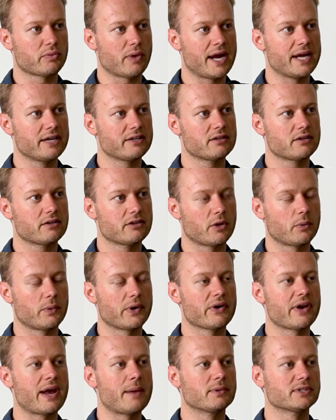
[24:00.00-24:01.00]
rate that
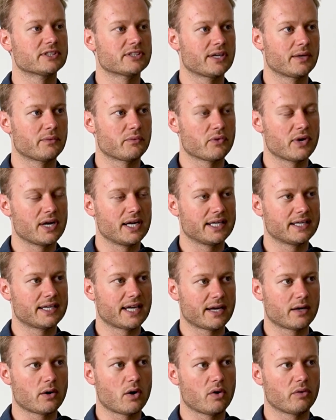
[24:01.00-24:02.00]
we were able to kind of really
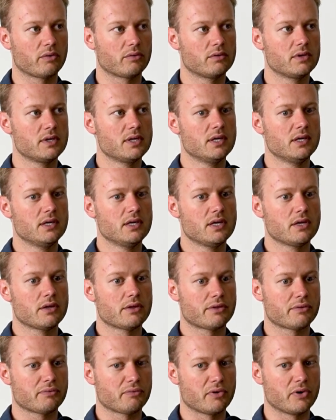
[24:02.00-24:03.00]
kick on
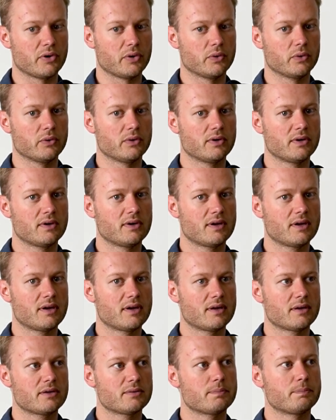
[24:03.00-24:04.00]
through
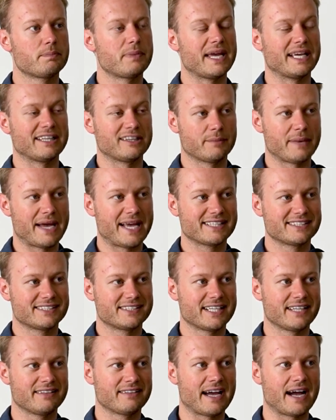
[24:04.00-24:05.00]
being the
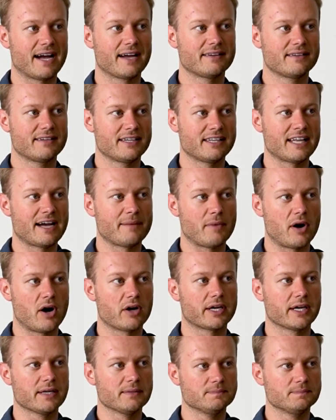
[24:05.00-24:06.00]
best in that
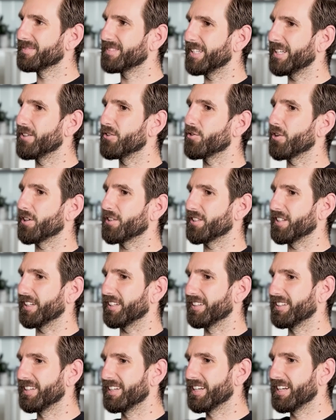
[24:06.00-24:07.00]
market.
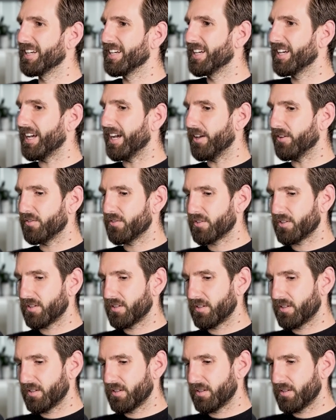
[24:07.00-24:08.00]
Interesting. And
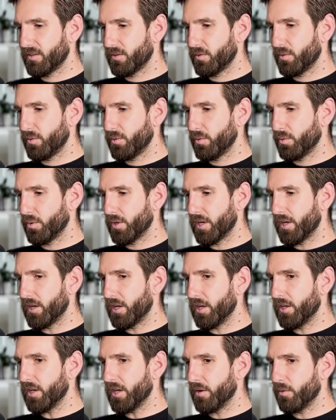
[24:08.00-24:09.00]

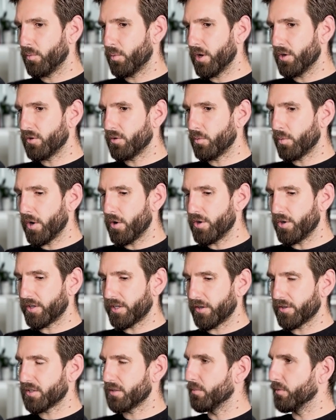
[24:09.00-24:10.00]
where are your
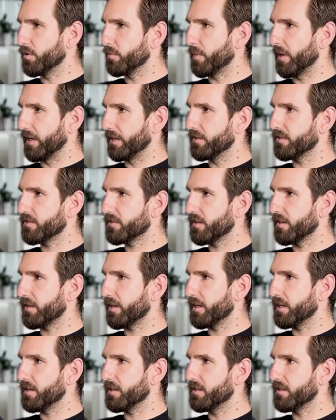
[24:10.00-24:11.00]
customers based? Are
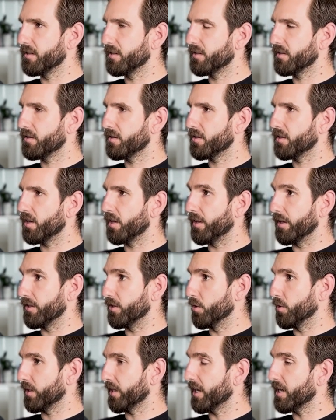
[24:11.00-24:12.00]
they
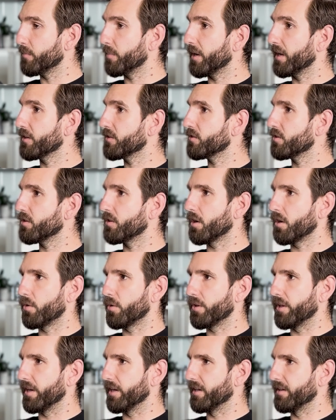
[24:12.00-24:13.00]
UK based?
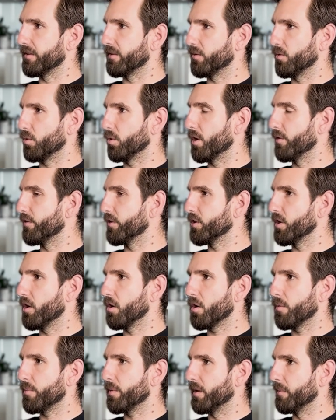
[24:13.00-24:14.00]
Are they over
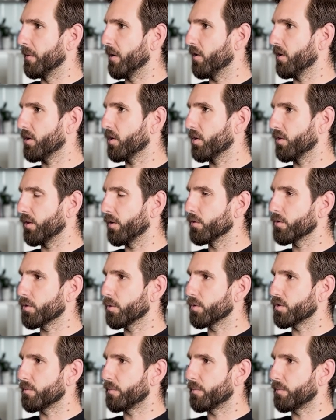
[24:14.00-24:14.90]
Europe and America and those sorts of